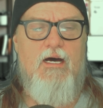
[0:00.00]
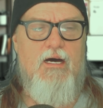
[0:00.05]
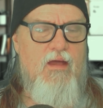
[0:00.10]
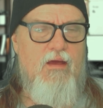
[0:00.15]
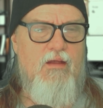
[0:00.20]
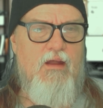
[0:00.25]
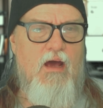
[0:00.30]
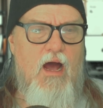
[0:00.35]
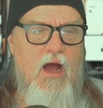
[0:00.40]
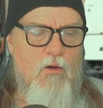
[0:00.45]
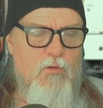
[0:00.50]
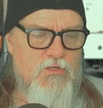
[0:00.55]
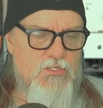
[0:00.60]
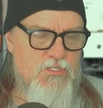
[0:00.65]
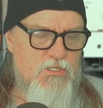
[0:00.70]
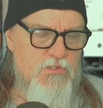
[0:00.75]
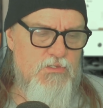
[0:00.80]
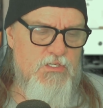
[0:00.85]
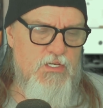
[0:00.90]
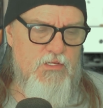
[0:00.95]
And I
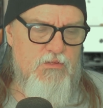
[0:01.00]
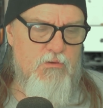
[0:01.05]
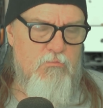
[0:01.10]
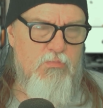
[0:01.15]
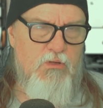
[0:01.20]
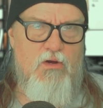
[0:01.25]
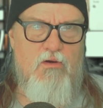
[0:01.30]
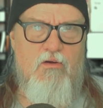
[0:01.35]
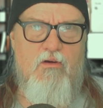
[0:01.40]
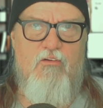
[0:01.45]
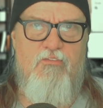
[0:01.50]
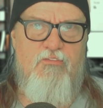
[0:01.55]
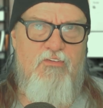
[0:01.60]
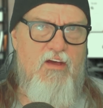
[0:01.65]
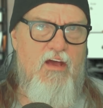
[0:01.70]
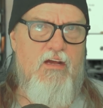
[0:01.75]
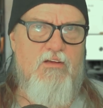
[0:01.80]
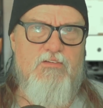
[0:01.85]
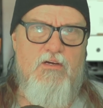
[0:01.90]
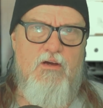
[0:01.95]
was using the blur
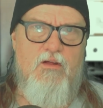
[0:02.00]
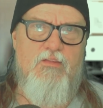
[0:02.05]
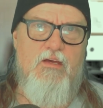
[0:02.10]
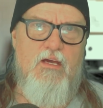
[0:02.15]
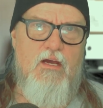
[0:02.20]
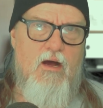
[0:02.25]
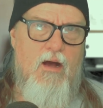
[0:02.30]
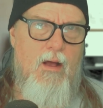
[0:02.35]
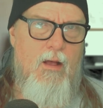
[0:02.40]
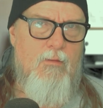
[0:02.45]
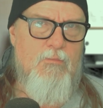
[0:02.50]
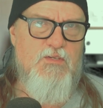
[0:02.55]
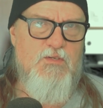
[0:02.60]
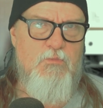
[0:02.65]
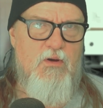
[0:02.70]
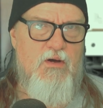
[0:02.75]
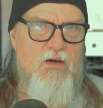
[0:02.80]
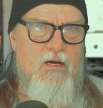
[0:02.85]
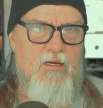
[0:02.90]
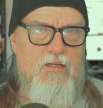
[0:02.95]
effect on the
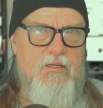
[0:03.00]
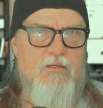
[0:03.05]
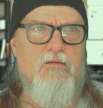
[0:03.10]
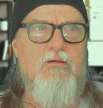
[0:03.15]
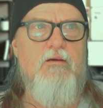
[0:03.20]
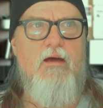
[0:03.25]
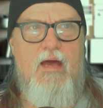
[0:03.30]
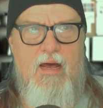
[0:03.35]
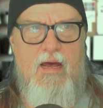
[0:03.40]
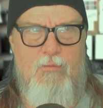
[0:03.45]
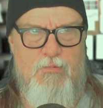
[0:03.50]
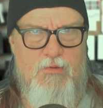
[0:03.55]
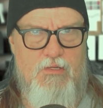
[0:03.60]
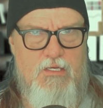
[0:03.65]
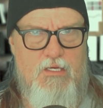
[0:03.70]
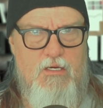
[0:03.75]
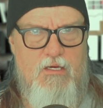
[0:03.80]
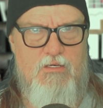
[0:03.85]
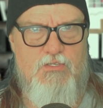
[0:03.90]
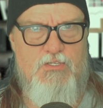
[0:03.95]
OBSBot
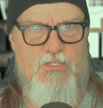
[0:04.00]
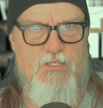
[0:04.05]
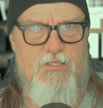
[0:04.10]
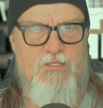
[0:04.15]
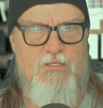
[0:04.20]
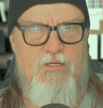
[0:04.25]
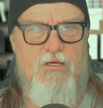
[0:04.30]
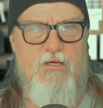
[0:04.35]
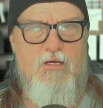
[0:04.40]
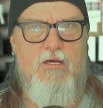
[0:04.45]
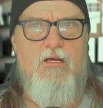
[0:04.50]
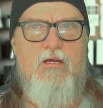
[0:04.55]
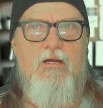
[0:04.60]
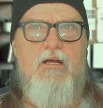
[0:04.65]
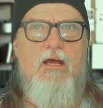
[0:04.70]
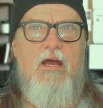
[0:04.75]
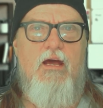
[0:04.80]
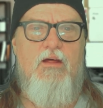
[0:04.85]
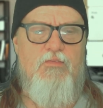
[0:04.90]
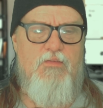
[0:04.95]
application
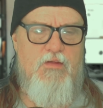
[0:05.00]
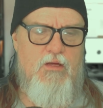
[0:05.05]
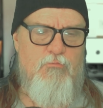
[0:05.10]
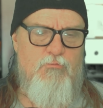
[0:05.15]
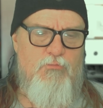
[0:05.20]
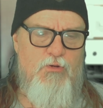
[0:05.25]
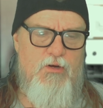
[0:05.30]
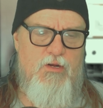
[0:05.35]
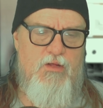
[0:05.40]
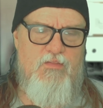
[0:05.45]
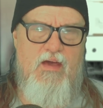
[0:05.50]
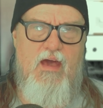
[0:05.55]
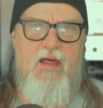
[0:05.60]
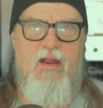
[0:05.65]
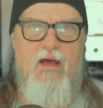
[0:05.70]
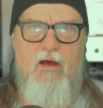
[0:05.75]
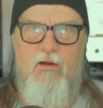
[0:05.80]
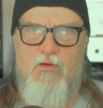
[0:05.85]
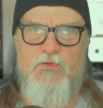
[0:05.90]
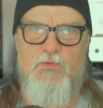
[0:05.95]
and then putting
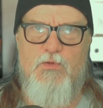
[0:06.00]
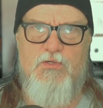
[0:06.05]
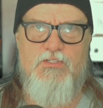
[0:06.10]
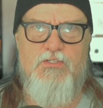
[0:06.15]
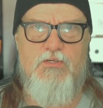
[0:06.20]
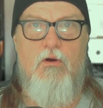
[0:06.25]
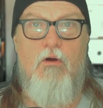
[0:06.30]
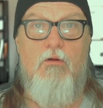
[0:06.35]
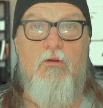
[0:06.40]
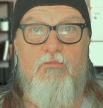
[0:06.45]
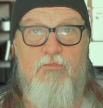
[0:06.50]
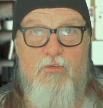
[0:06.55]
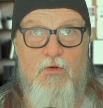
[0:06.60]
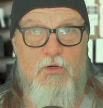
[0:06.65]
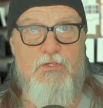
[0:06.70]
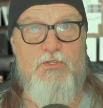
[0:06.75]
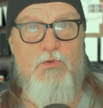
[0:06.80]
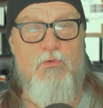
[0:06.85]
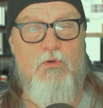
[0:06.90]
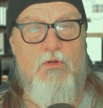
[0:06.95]
that out as what you call a
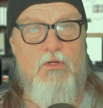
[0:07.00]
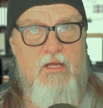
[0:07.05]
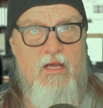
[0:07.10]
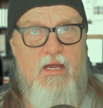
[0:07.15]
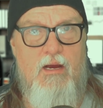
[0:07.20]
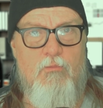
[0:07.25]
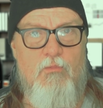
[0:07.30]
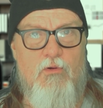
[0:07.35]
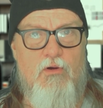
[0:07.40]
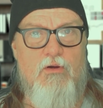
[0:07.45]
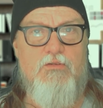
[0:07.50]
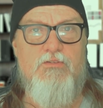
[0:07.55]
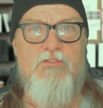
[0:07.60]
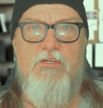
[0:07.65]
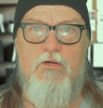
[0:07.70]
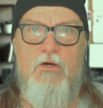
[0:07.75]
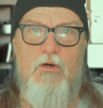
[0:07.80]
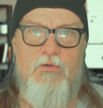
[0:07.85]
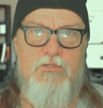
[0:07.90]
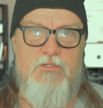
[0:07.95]
virtual camera
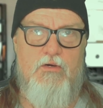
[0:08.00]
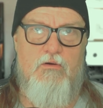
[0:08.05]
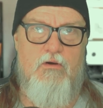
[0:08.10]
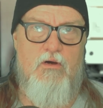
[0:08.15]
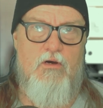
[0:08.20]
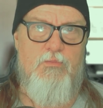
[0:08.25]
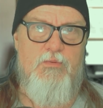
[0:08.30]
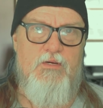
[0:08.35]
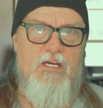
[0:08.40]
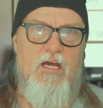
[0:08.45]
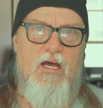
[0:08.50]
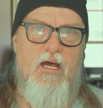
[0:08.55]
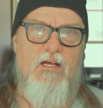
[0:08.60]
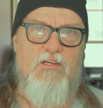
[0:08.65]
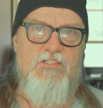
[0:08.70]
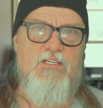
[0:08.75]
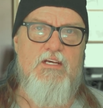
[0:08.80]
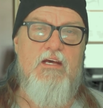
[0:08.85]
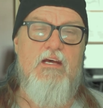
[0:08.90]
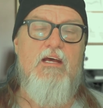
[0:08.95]
to go to
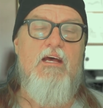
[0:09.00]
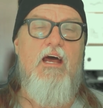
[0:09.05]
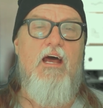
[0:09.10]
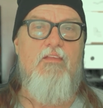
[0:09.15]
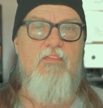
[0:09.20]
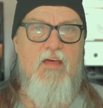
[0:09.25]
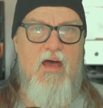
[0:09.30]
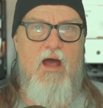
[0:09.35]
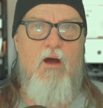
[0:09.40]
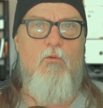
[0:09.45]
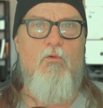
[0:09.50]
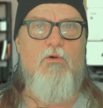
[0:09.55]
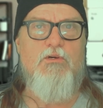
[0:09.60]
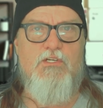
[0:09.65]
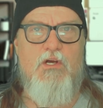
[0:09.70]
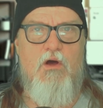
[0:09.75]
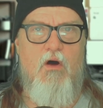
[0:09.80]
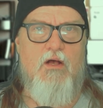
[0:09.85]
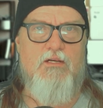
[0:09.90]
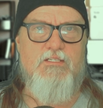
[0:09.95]
OBS. And that
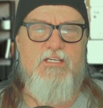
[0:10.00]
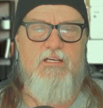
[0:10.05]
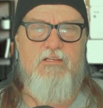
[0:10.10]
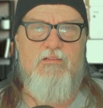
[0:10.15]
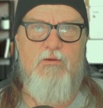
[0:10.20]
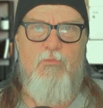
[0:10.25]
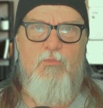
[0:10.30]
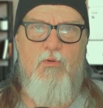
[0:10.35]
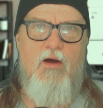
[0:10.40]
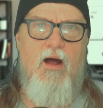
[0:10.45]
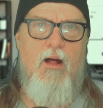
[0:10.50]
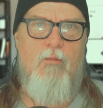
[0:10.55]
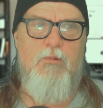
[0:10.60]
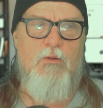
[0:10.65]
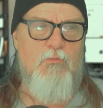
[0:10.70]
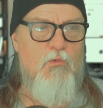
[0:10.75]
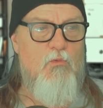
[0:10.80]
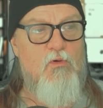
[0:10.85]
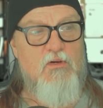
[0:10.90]
was causing the problem.